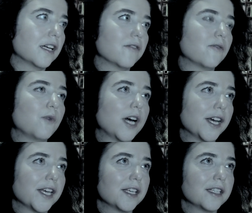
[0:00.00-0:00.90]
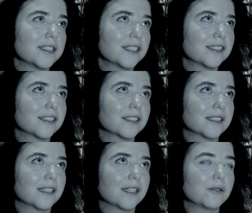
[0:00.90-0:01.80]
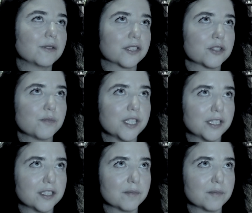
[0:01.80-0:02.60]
Why is it a good experience?